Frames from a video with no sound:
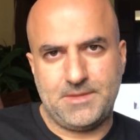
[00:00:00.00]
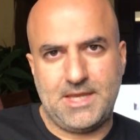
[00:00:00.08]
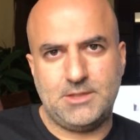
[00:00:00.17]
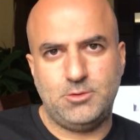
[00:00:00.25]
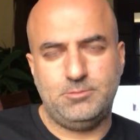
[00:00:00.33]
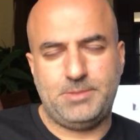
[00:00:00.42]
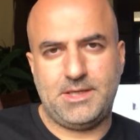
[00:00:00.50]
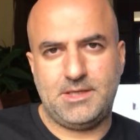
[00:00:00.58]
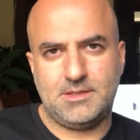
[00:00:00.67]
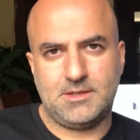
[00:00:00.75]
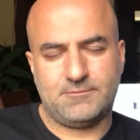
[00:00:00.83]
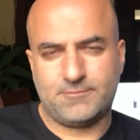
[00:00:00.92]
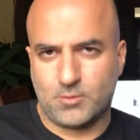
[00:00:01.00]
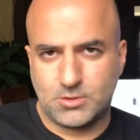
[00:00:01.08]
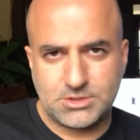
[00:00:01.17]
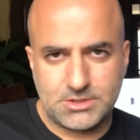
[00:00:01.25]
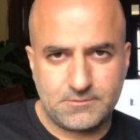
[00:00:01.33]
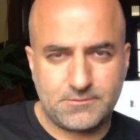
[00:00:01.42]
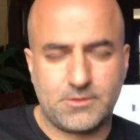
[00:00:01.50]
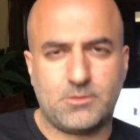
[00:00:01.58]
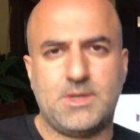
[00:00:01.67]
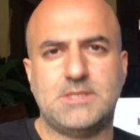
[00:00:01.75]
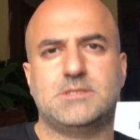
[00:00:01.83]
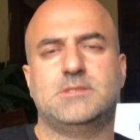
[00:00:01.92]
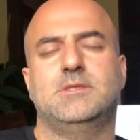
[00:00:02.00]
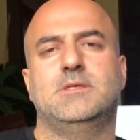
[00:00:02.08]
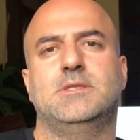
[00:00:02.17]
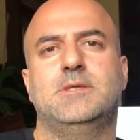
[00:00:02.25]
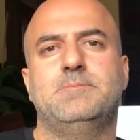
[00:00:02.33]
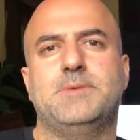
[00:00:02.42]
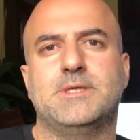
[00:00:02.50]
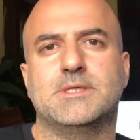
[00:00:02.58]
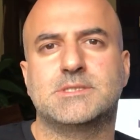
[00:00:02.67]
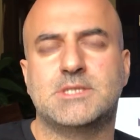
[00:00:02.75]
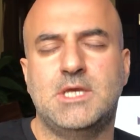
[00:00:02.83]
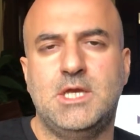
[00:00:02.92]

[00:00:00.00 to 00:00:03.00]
and you paid a fortune for the rights to the Olympics,